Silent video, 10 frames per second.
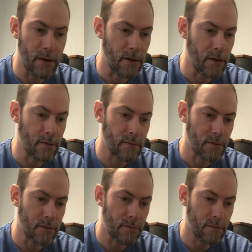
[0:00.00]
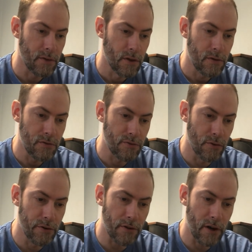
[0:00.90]
The
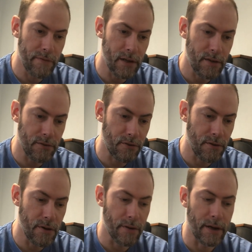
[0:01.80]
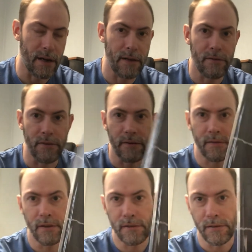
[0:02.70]
George Arvanites Trio in Concert.
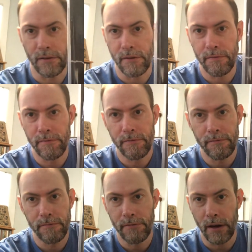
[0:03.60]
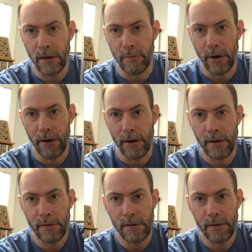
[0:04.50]
This is a fucking burner.